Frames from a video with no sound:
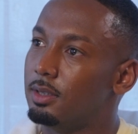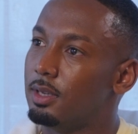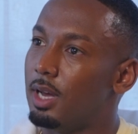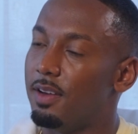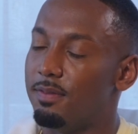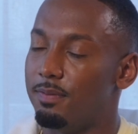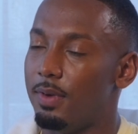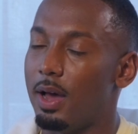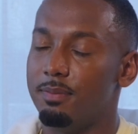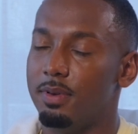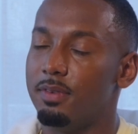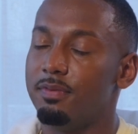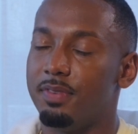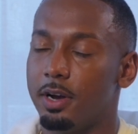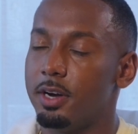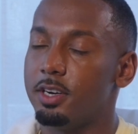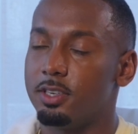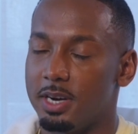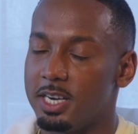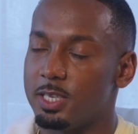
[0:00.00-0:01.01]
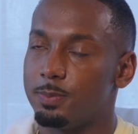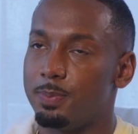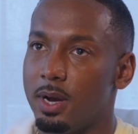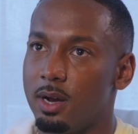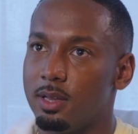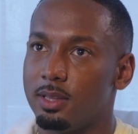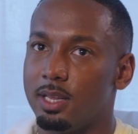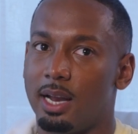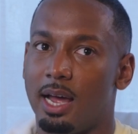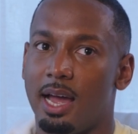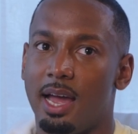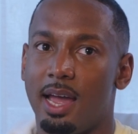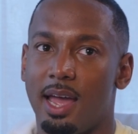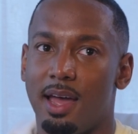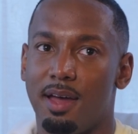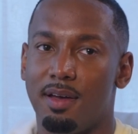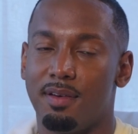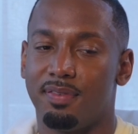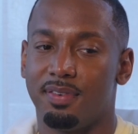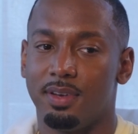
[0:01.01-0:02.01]
I've been very transparent that I
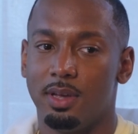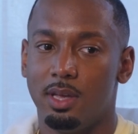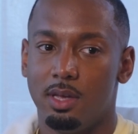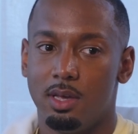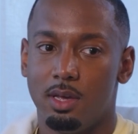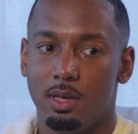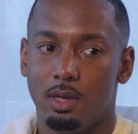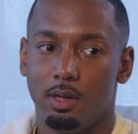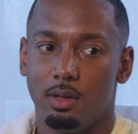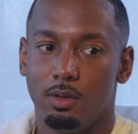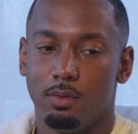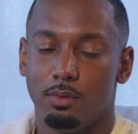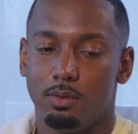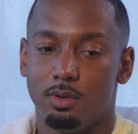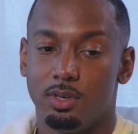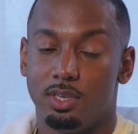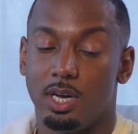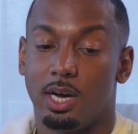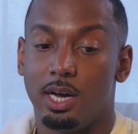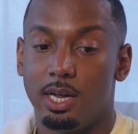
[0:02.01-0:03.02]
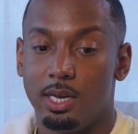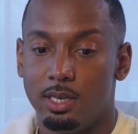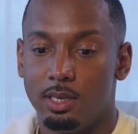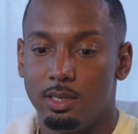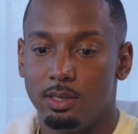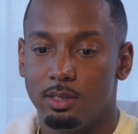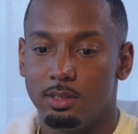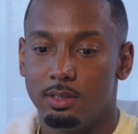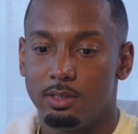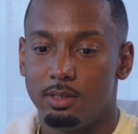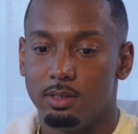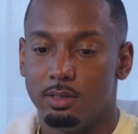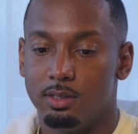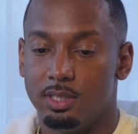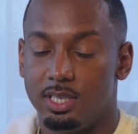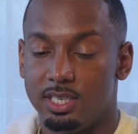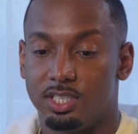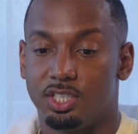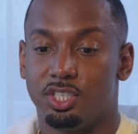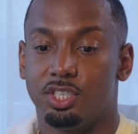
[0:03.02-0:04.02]
have done
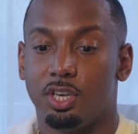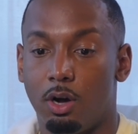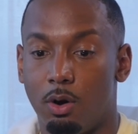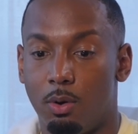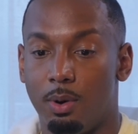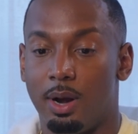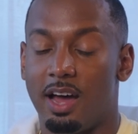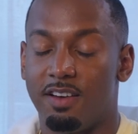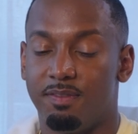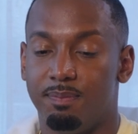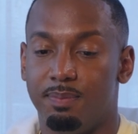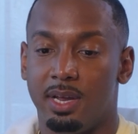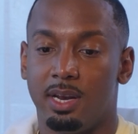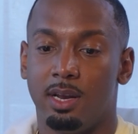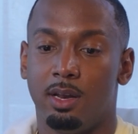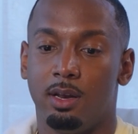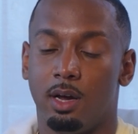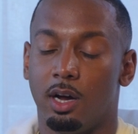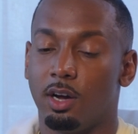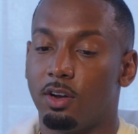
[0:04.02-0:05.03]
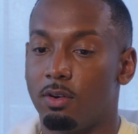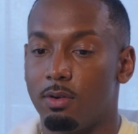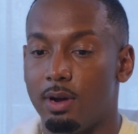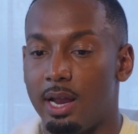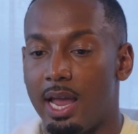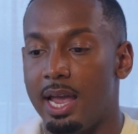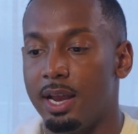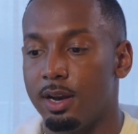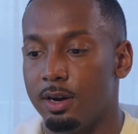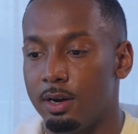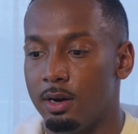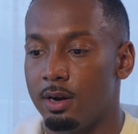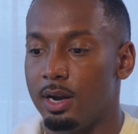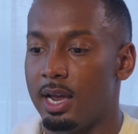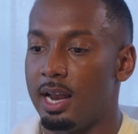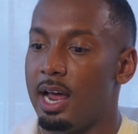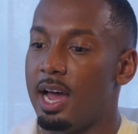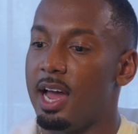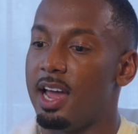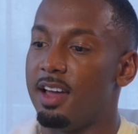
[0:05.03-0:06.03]
this show and I've been a creator
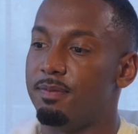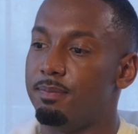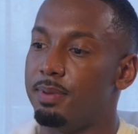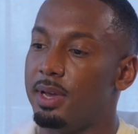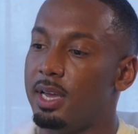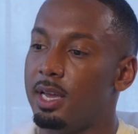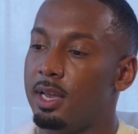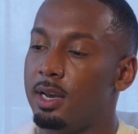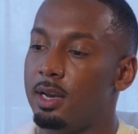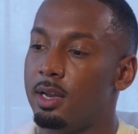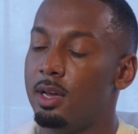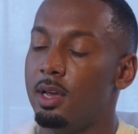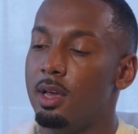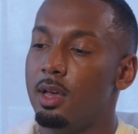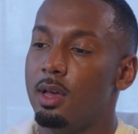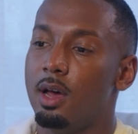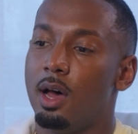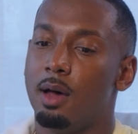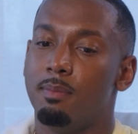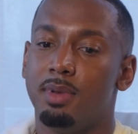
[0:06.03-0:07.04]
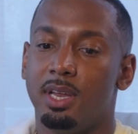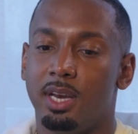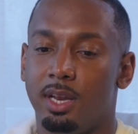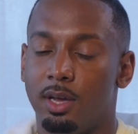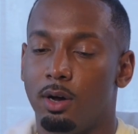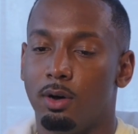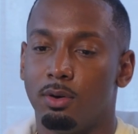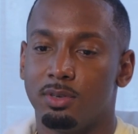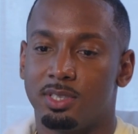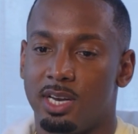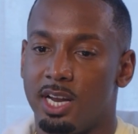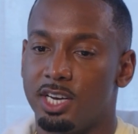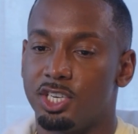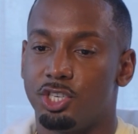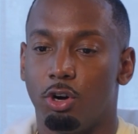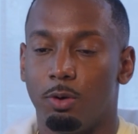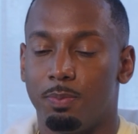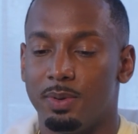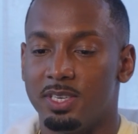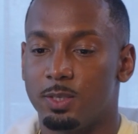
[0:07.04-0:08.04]
and I have been a media host and I
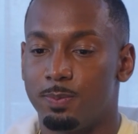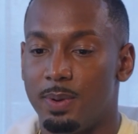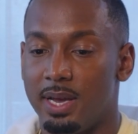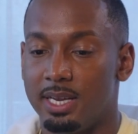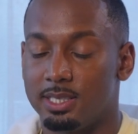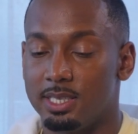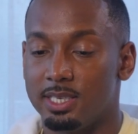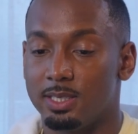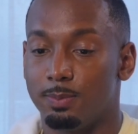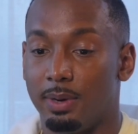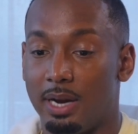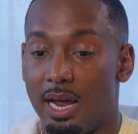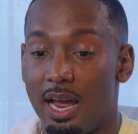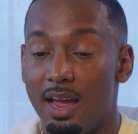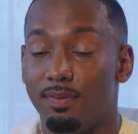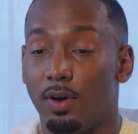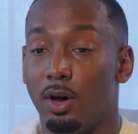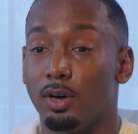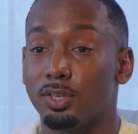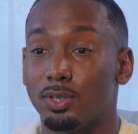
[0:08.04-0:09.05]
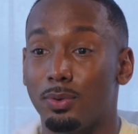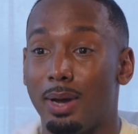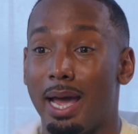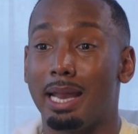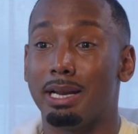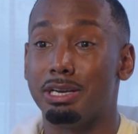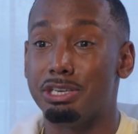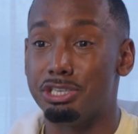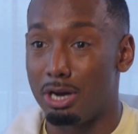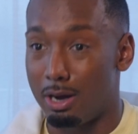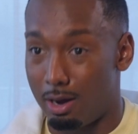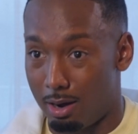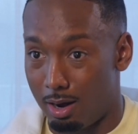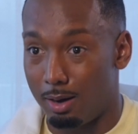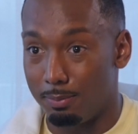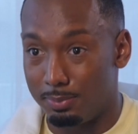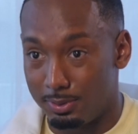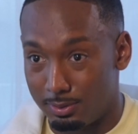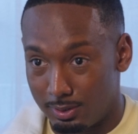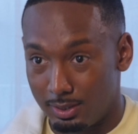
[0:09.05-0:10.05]
show up in spaces, but I have also had a
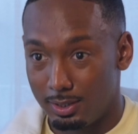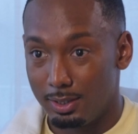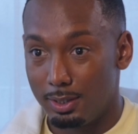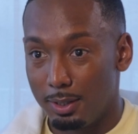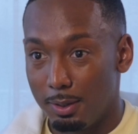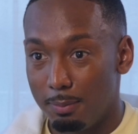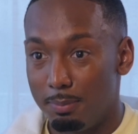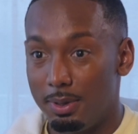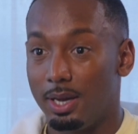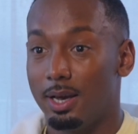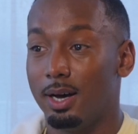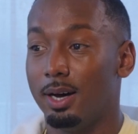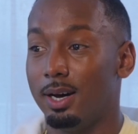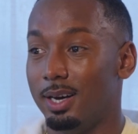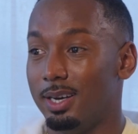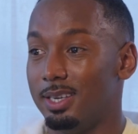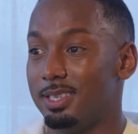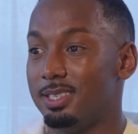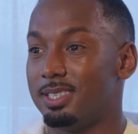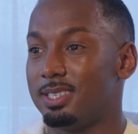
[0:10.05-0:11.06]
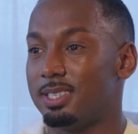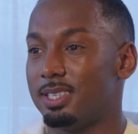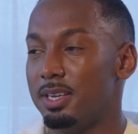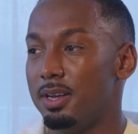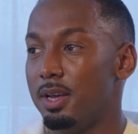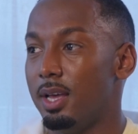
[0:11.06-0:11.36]
job because